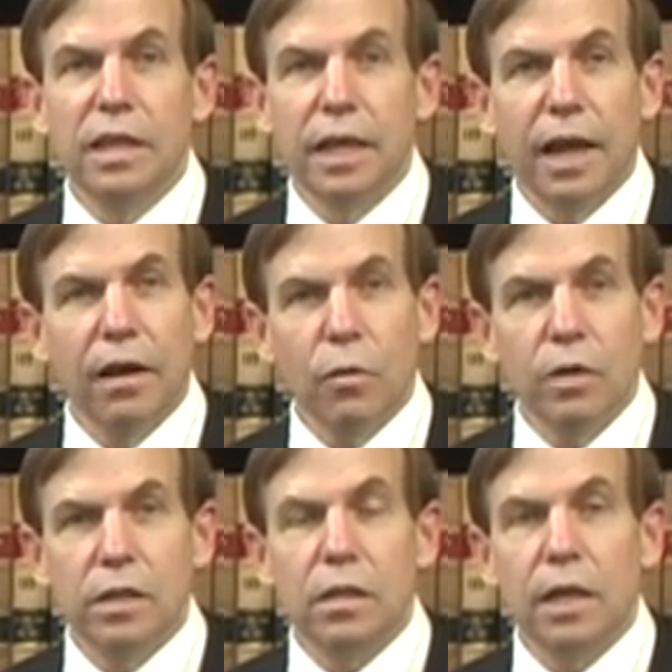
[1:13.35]
And I know what
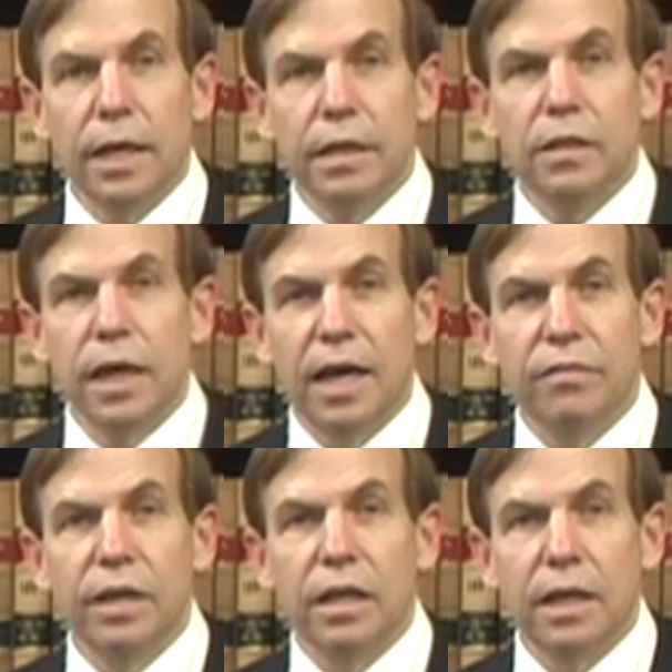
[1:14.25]
it's like to have
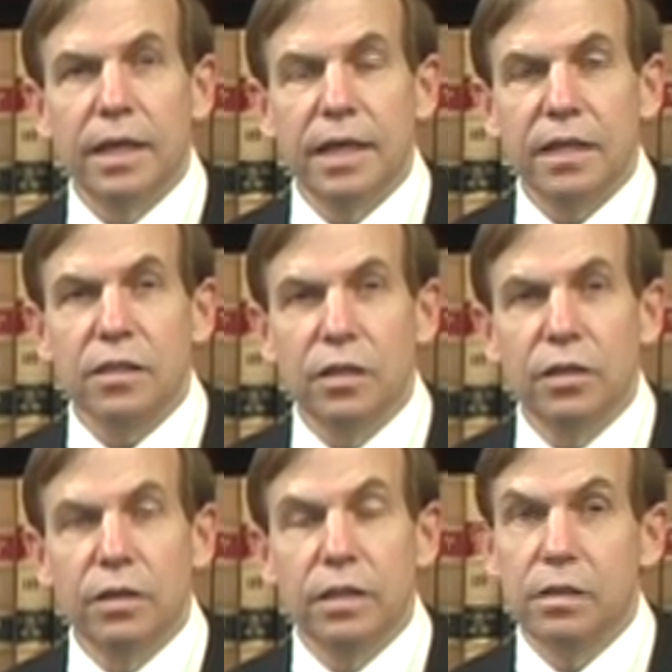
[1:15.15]
a client
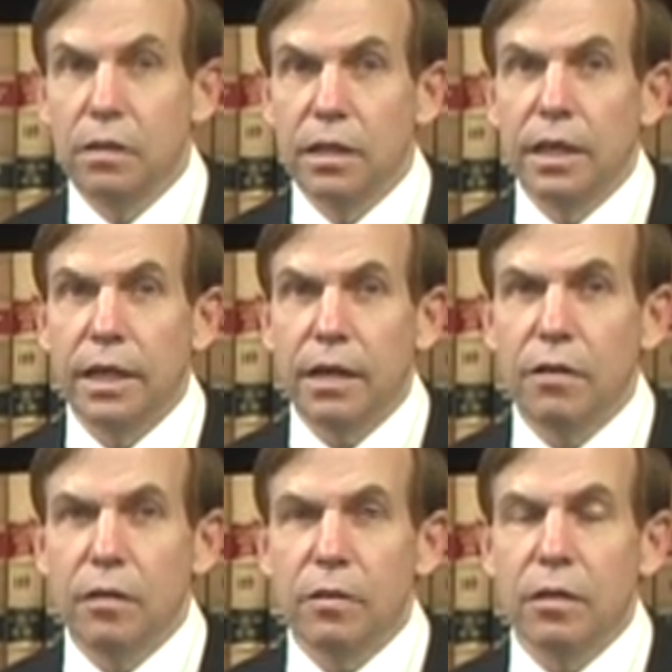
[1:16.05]
executed. And I know
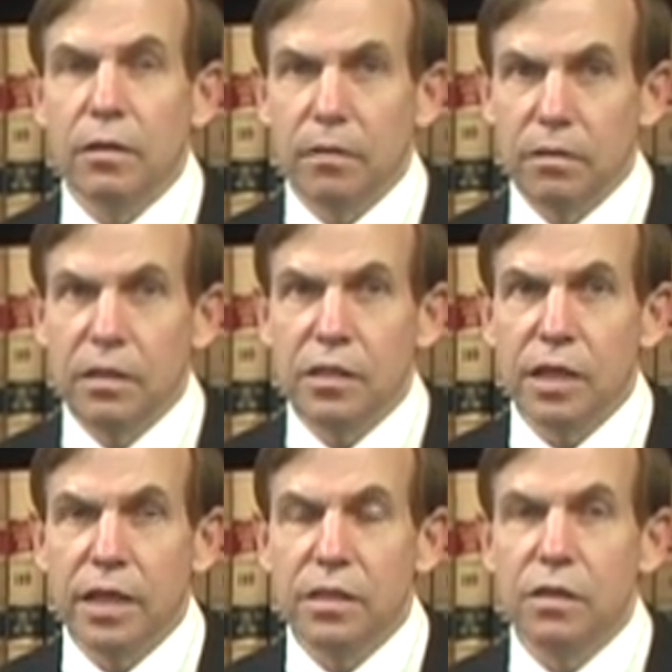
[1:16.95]
that these
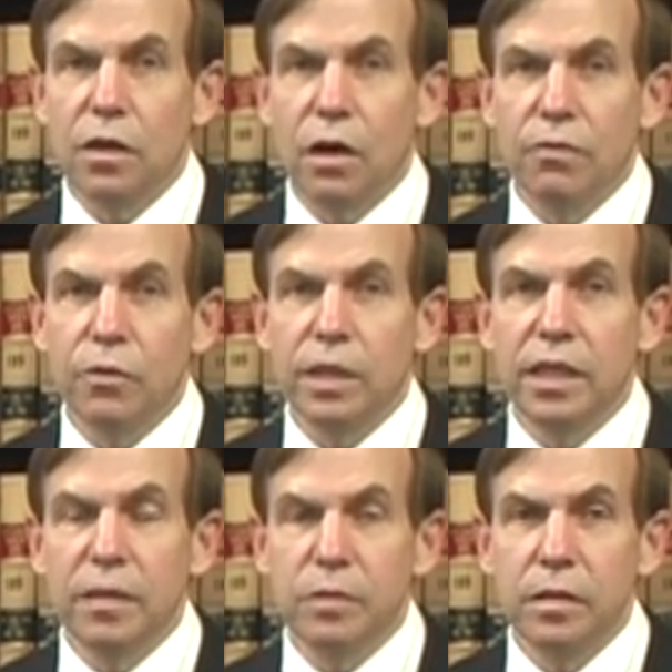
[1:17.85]
cases are for
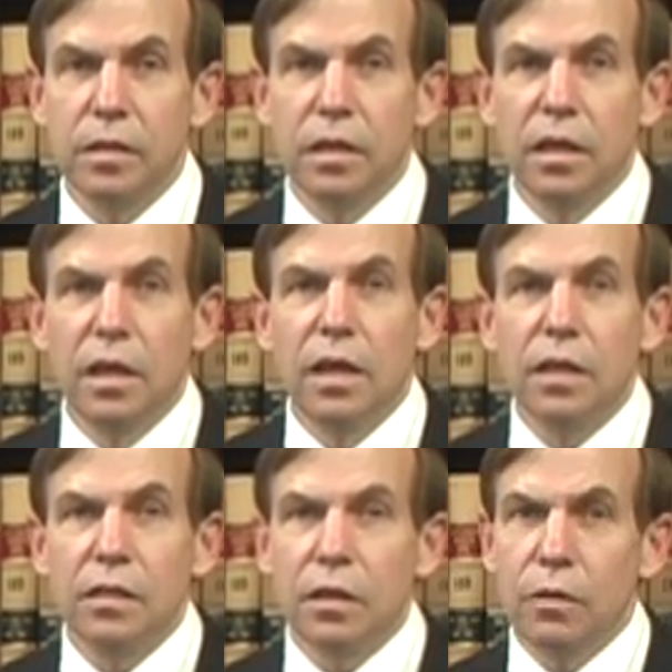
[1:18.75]
keeps.
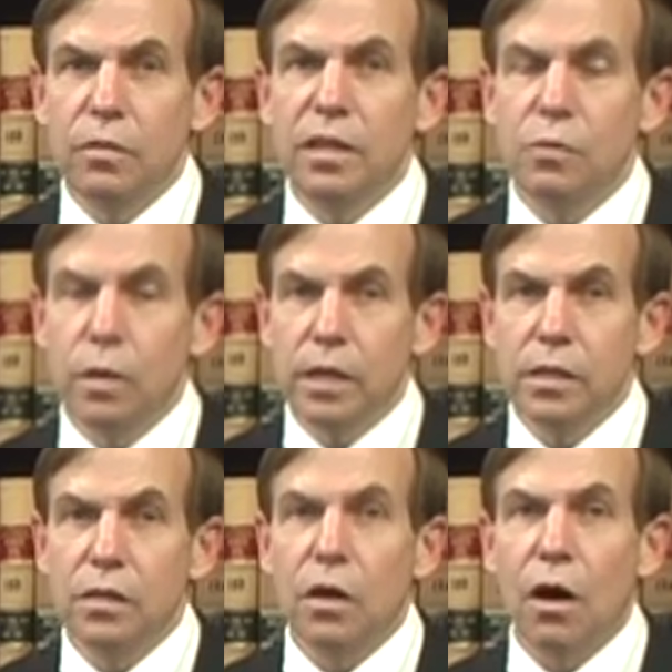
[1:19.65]
So these
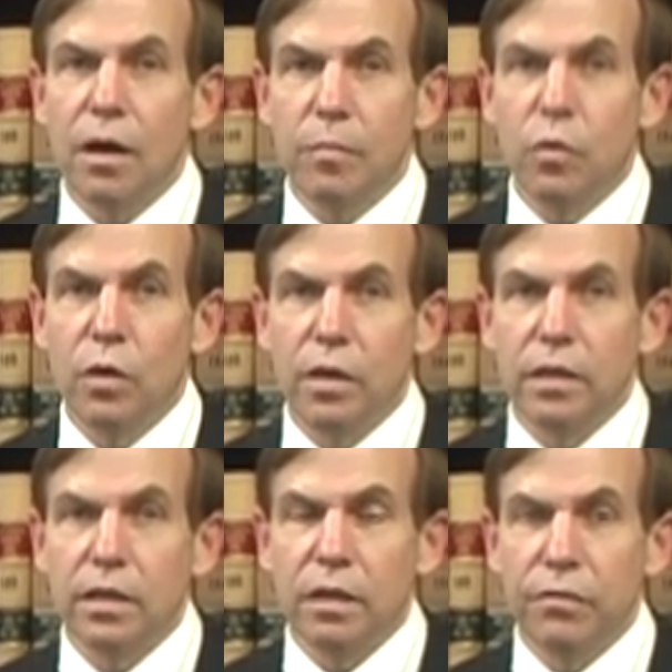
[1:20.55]
races are important
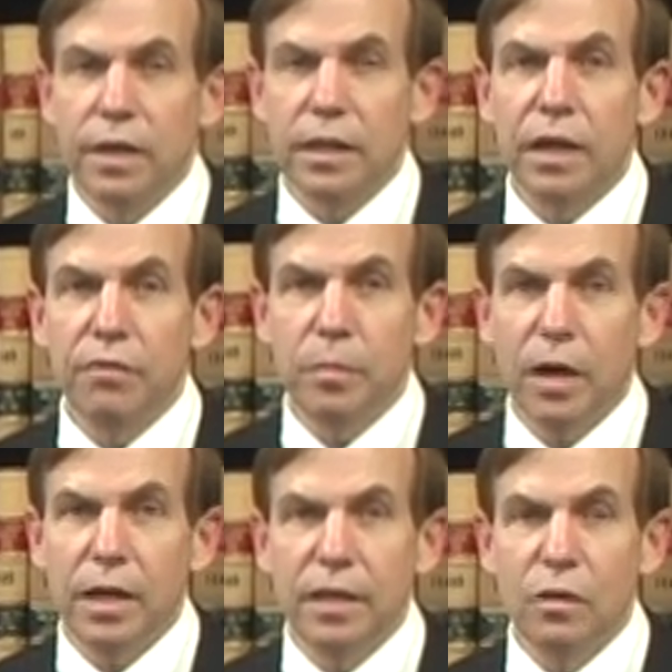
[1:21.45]
and affect
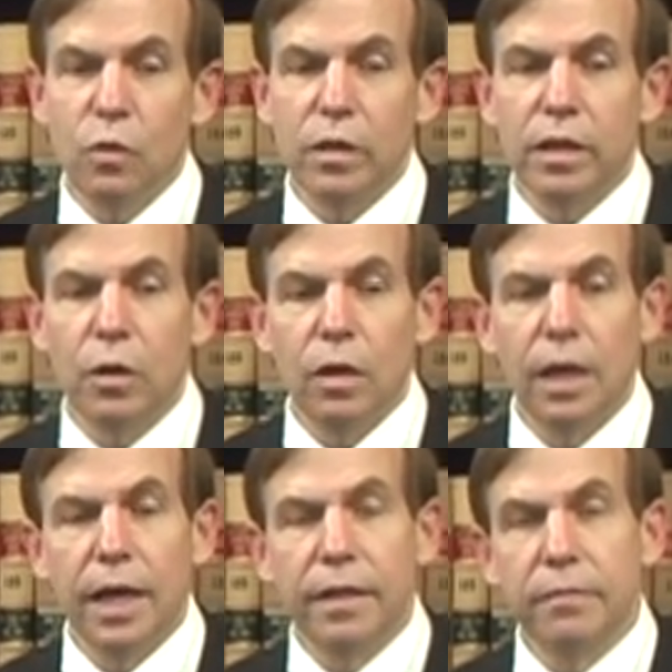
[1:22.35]
everybody in North
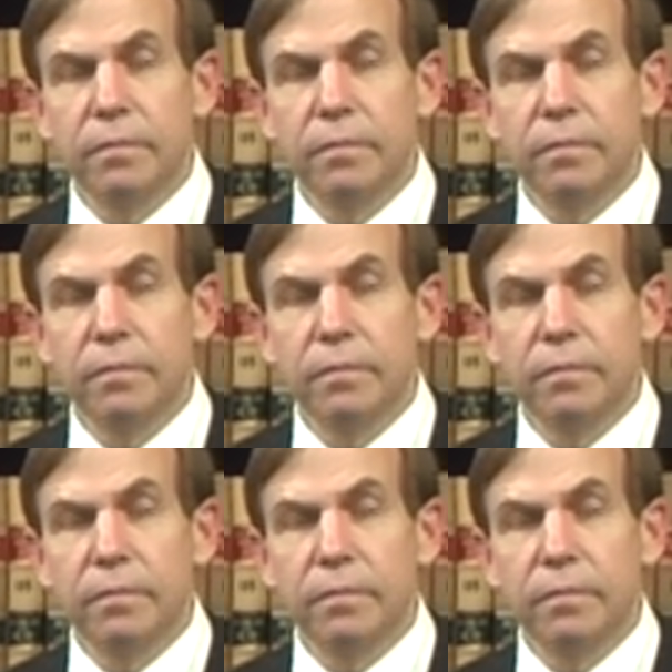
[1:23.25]
Carolina.